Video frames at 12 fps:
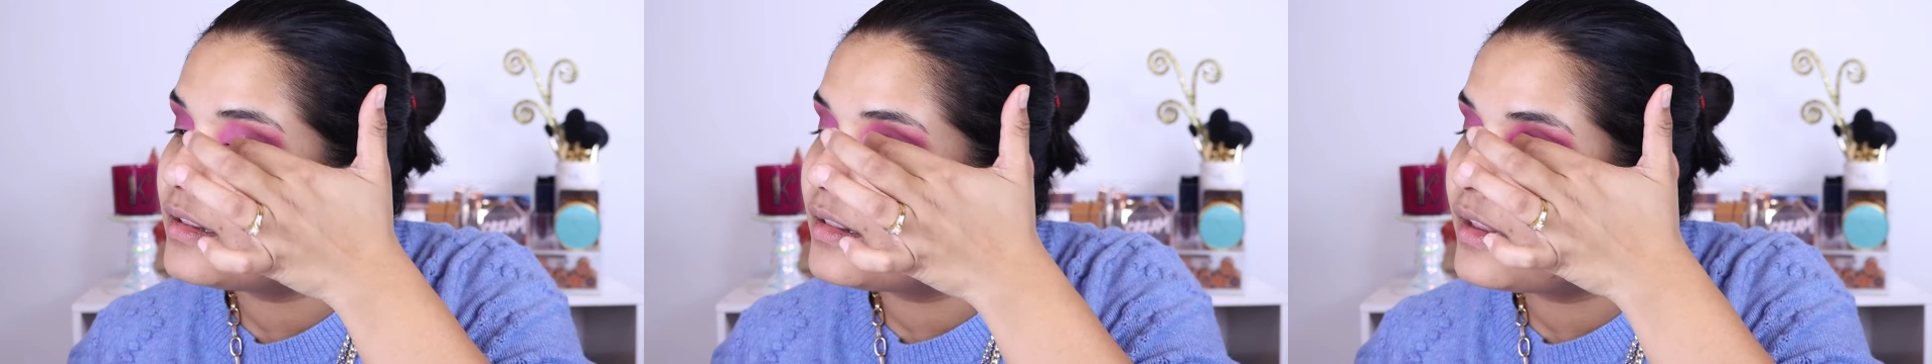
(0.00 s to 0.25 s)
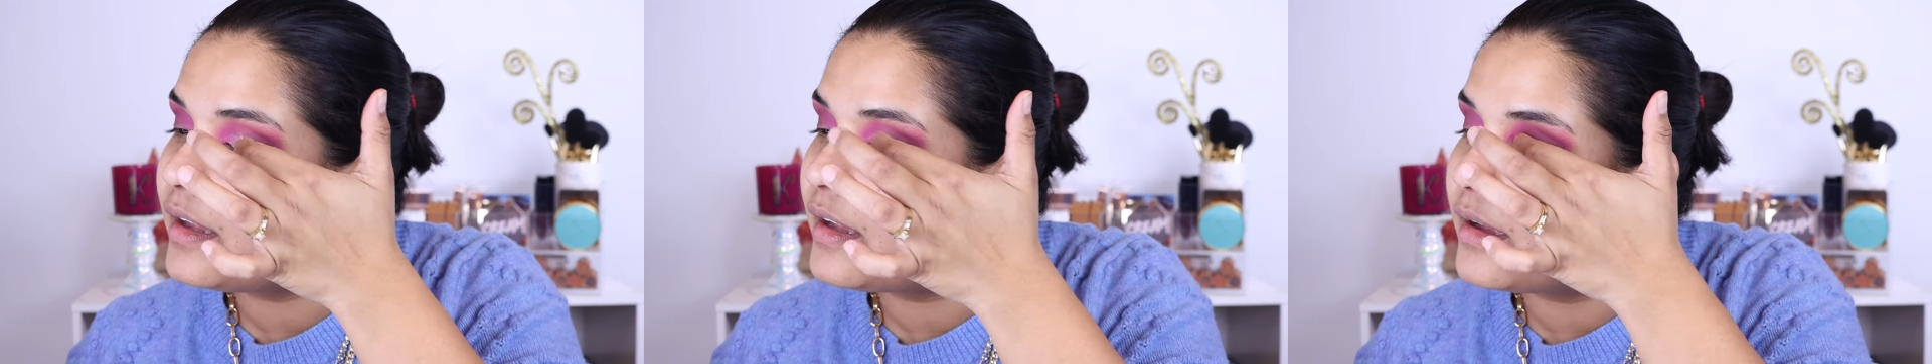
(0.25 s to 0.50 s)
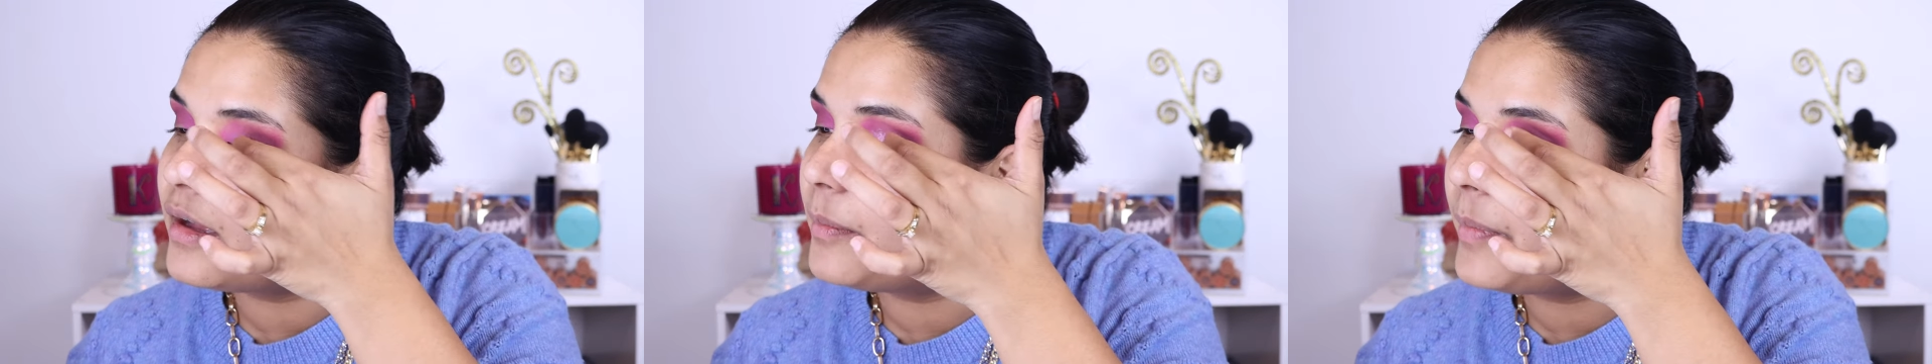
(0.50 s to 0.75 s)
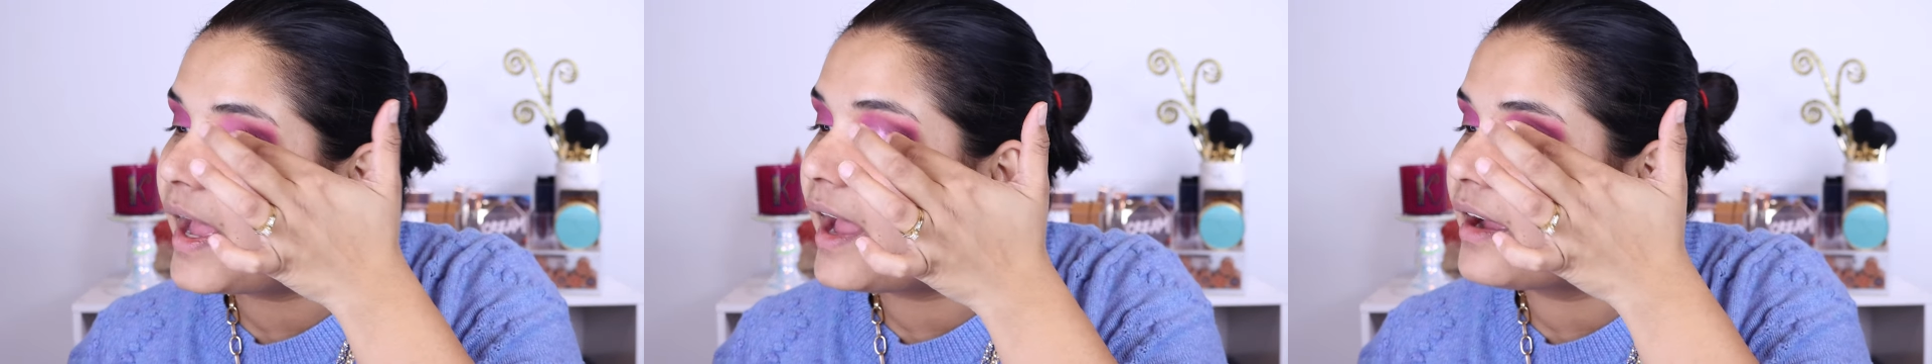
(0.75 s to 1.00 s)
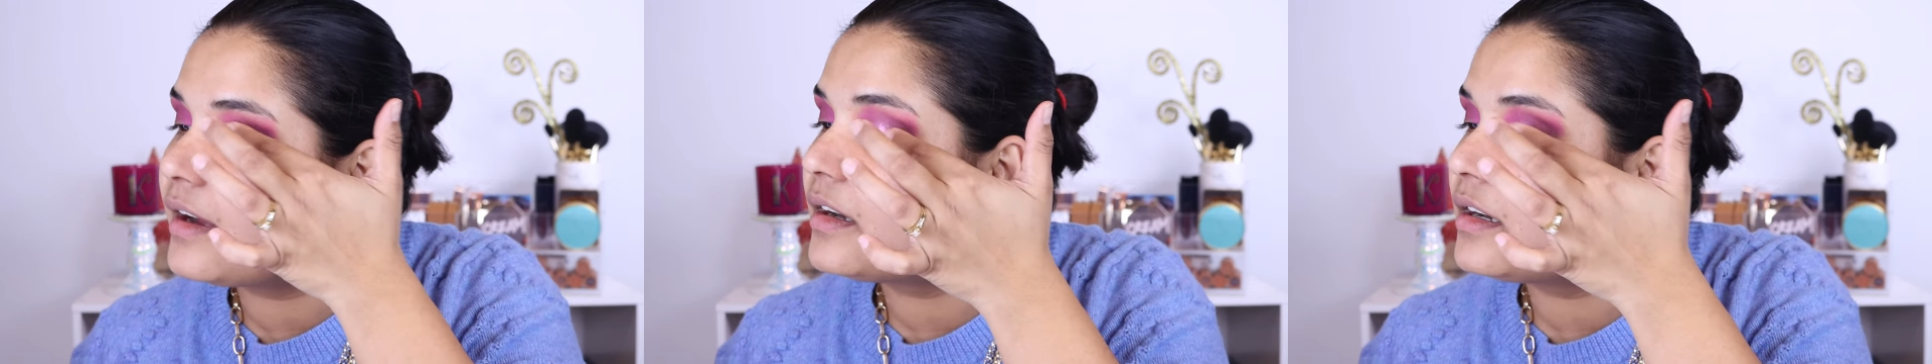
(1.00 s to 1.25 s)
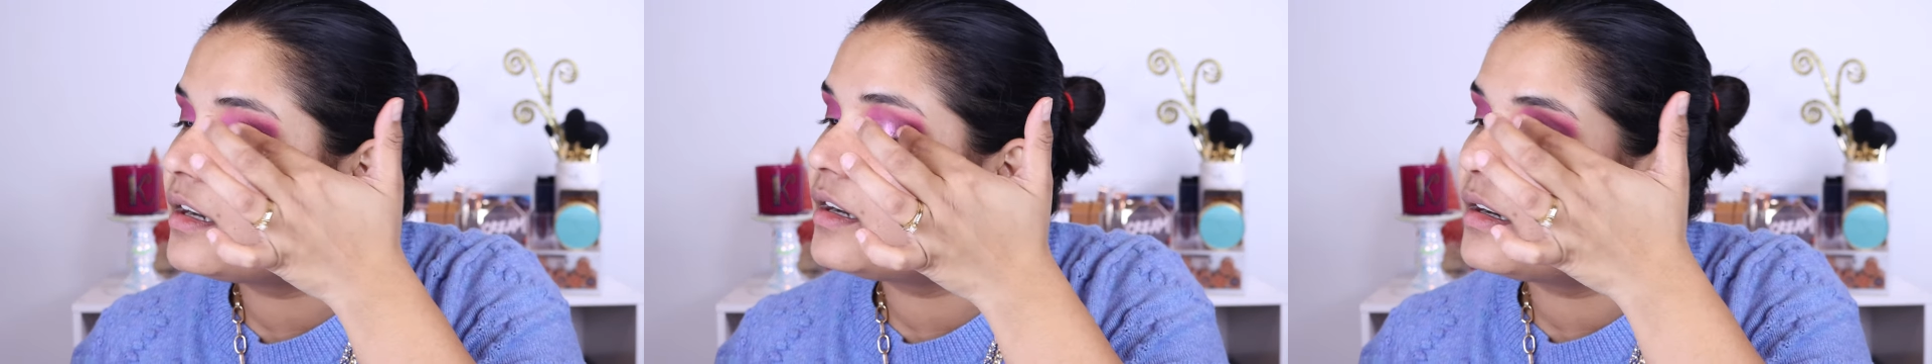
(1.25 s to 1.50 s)
like a
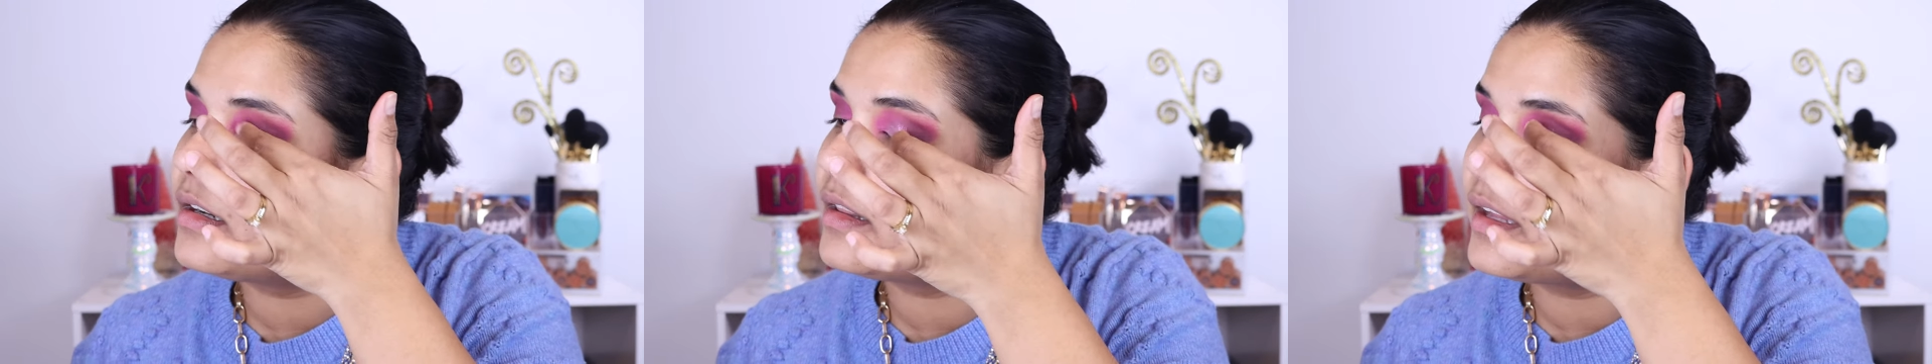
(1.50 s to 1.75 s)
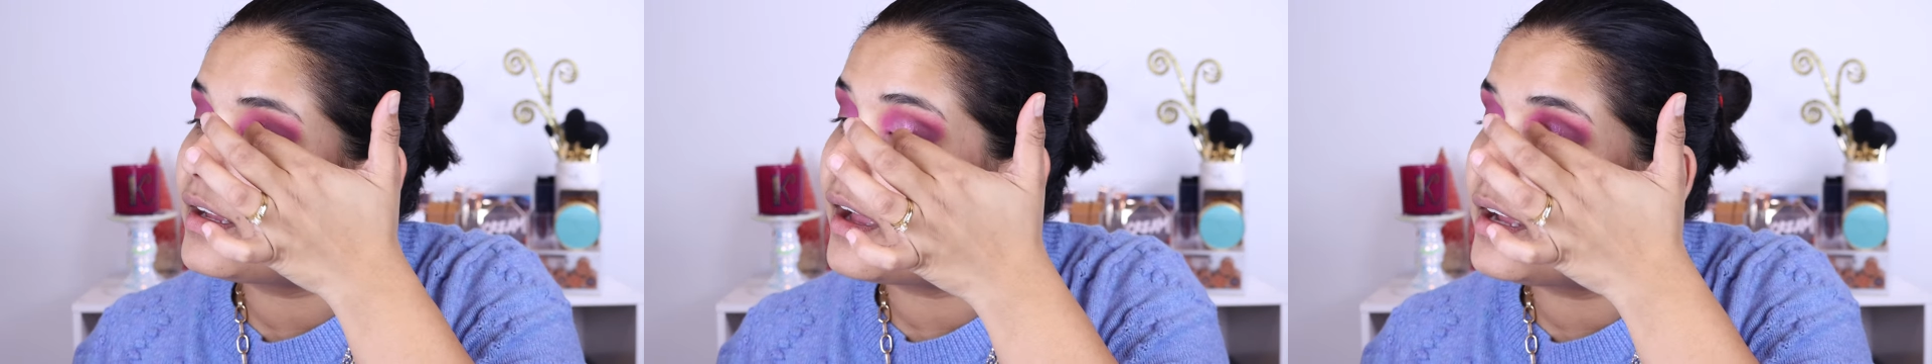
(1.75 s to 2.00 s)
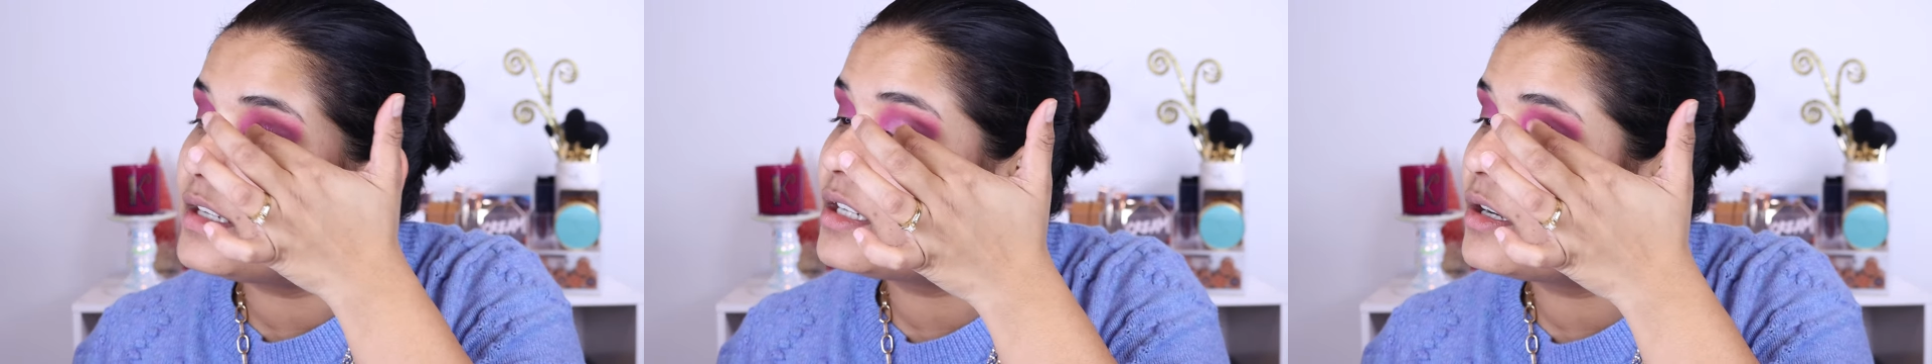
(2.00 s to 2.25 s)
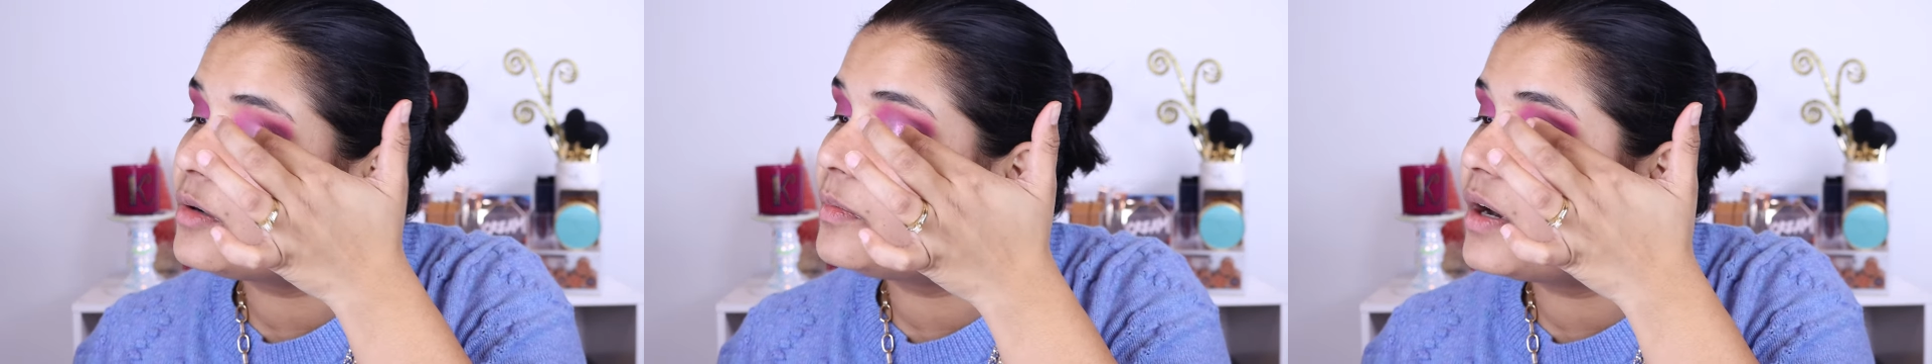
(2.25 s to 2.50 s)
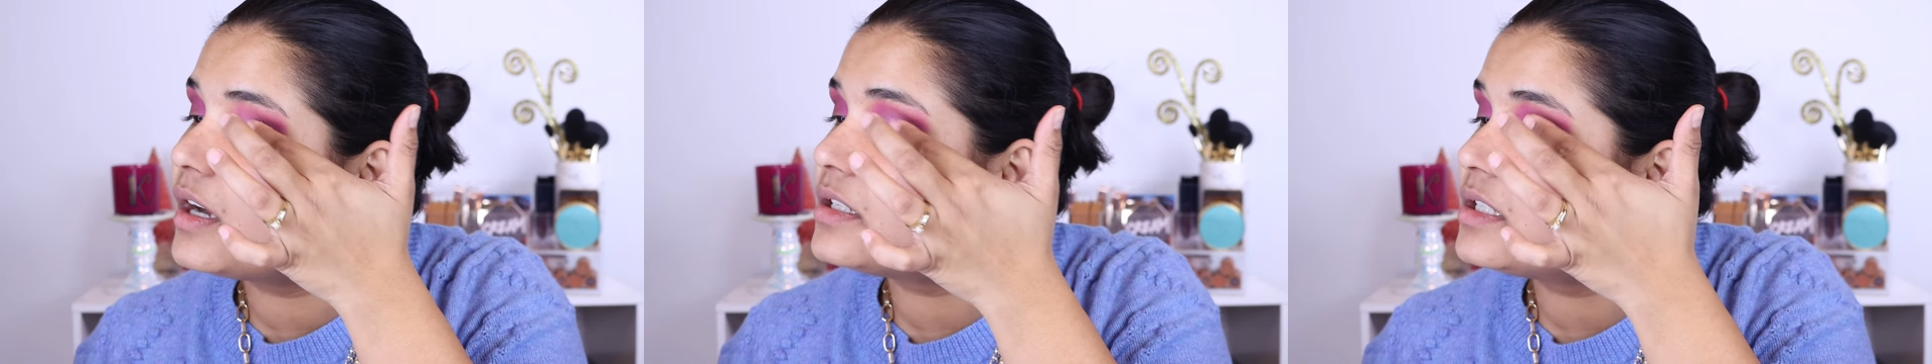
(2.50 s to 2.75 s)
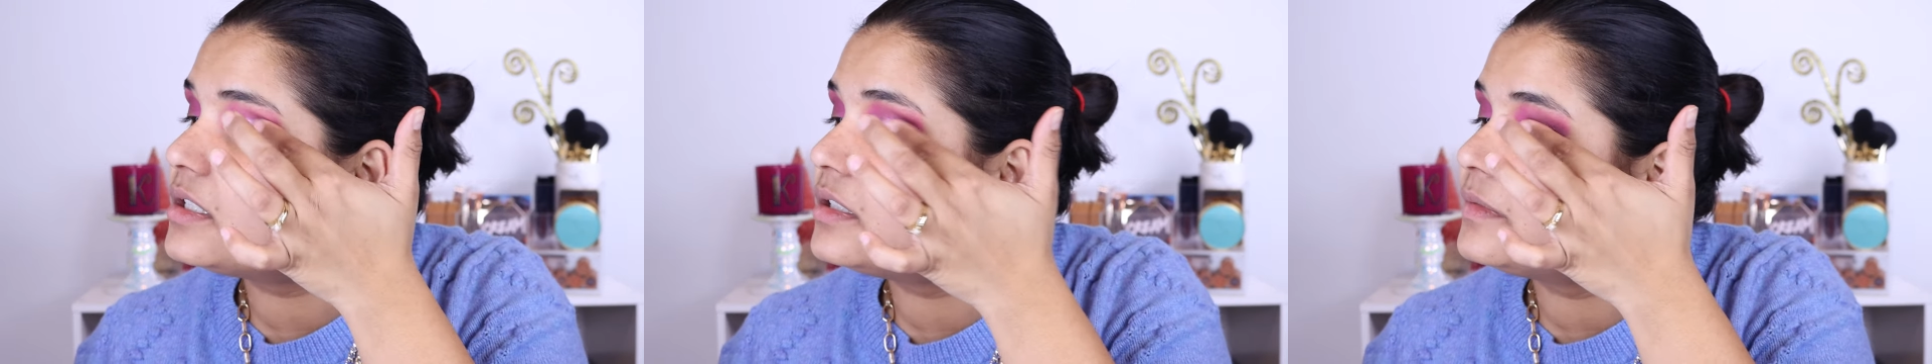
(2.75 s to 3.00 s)
packer, like an eyeshadow
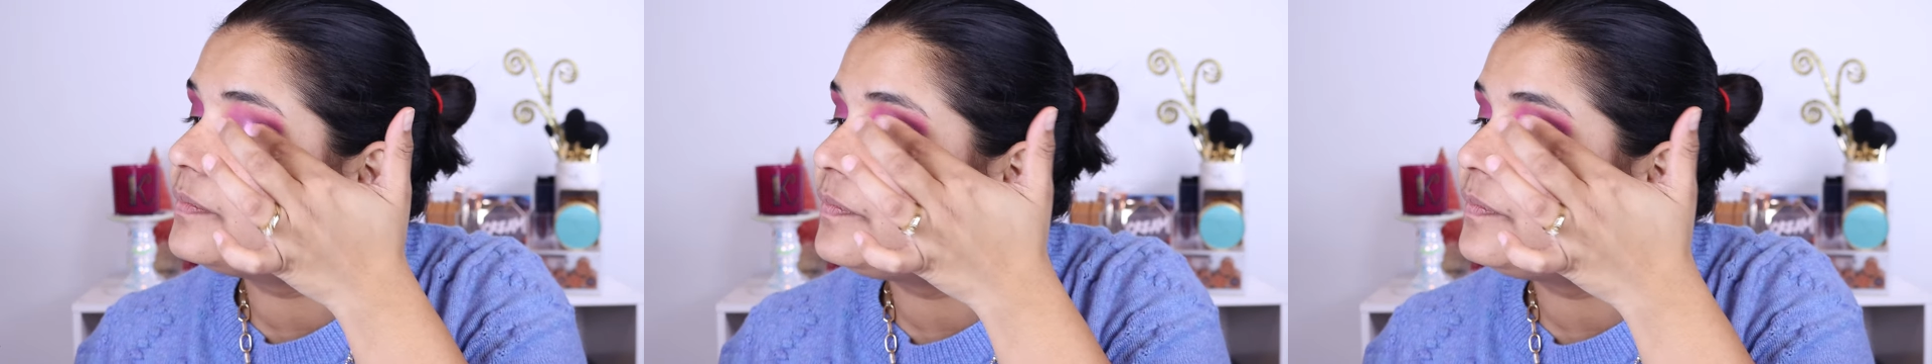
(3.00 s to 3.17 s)
brush,